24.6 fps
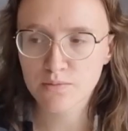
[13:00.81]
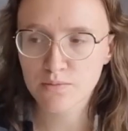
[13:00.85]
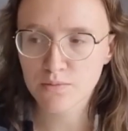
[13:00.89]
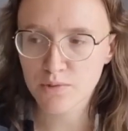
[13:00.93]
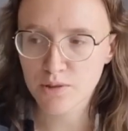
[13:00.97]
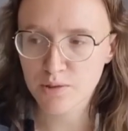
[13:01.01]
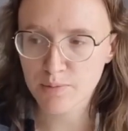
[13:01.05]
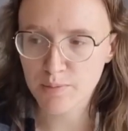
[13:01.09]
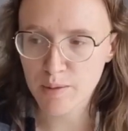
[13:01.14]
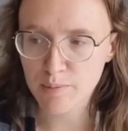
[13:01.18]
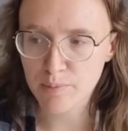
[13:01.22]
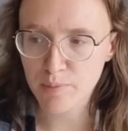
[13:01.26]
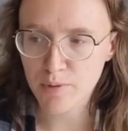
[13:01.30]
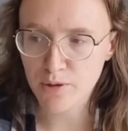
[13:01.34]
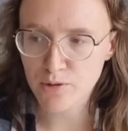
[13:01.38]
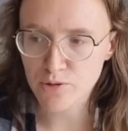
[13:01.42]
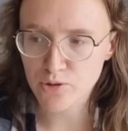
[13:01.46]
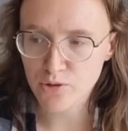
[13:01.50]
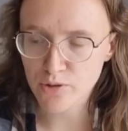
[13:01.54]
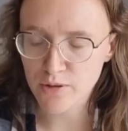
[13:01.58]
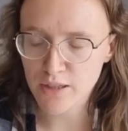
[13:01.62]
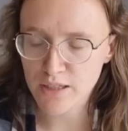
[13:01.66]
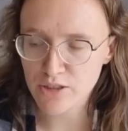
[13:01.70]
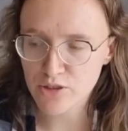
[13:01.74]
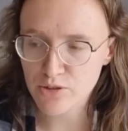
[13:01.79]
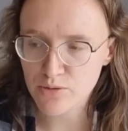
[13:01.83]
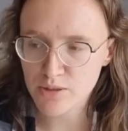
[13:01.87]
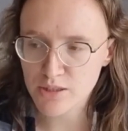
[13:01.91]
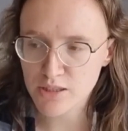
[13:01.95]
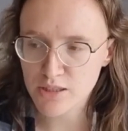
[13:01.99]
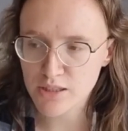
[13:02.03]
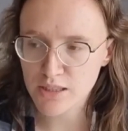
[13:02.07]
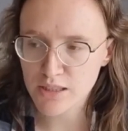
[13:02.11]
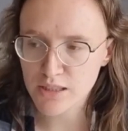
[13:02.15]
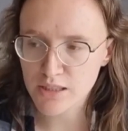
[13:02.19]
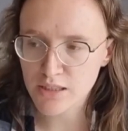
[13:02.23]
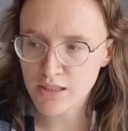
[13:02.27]
with my postgraduate
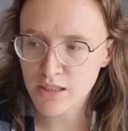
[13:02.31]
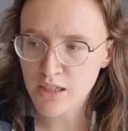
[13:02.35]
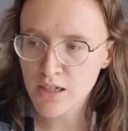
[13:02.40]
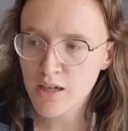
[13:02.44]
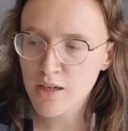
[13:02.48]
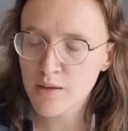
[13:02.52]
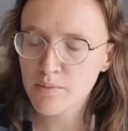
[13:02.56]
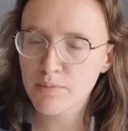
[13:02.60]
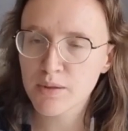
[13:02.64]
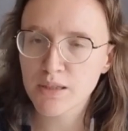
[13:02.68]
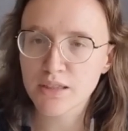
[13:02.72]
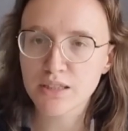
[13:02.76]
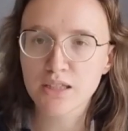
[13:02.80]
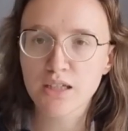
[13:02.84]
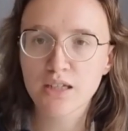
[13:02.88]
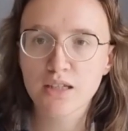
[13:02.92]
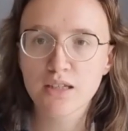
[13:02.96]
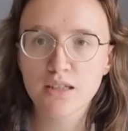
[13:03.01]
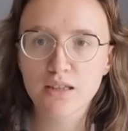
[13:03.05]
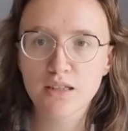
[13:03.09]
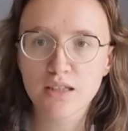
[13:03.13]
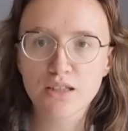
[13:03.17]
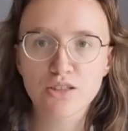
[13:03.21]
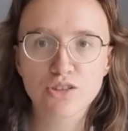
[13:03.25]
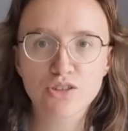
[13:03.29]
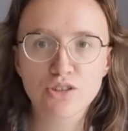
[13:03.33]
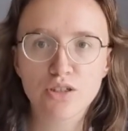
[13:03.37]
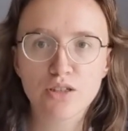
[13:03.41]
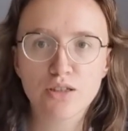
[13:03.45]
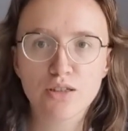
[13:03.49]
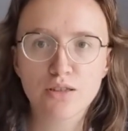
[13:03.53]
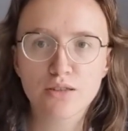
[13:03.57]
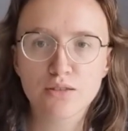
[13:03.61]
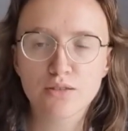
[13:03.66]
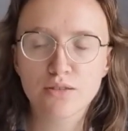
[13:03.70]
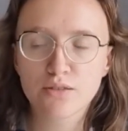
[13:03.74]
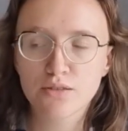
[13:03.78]
studies, but these
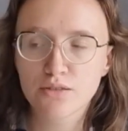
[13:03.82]
are